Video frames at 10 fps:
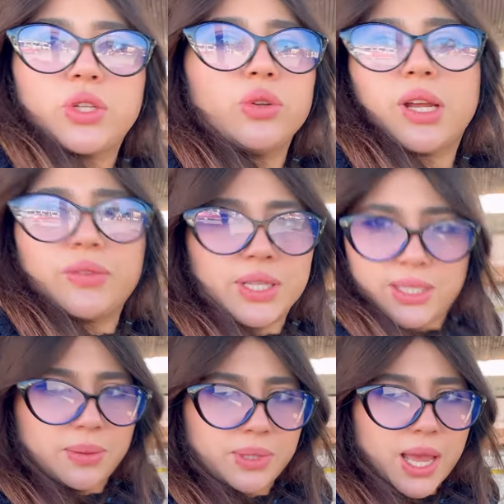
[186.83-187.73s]
she don't have the
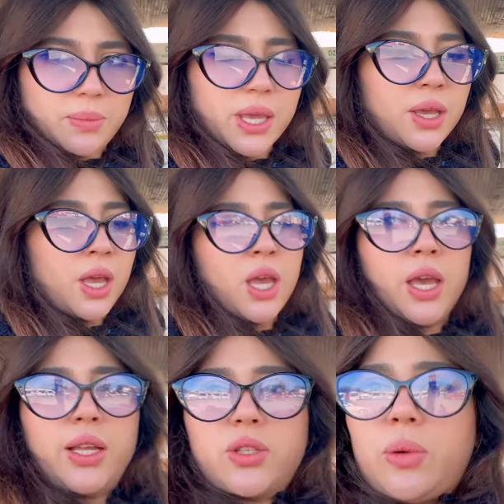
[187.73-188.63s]
same timing
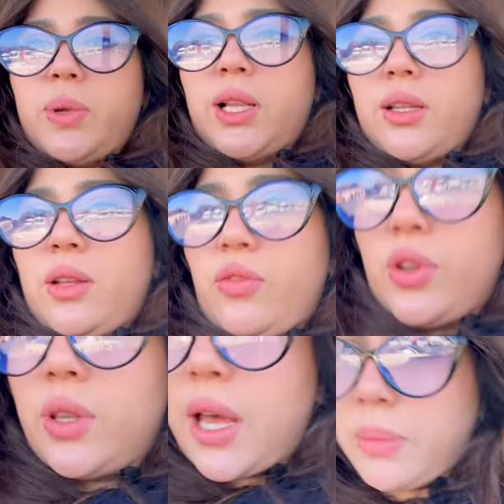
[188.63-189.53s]
it's completely
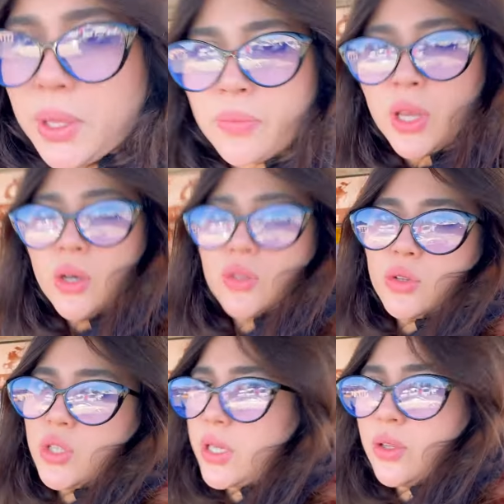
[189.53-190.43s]
different timing
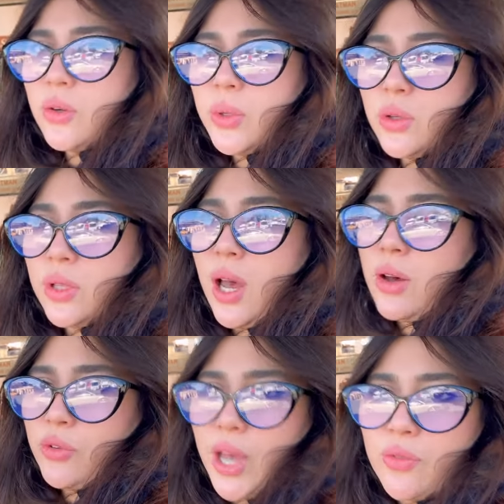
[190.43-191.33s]
so she said no we don't
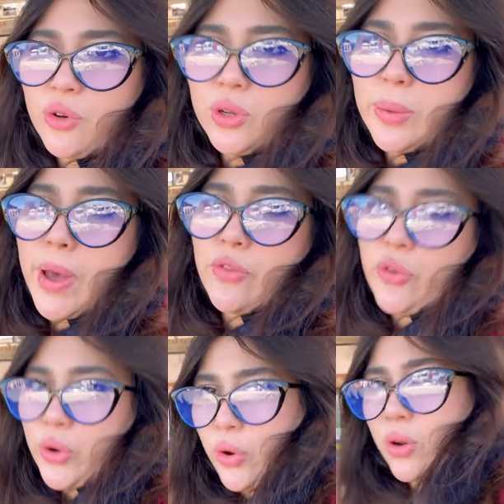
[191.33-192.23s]
have we have only by
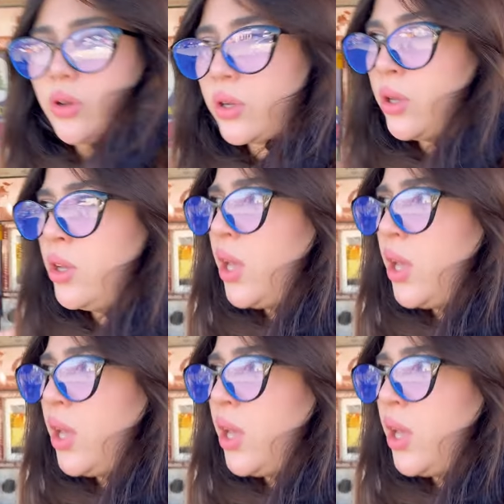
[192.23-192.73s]
four o'clock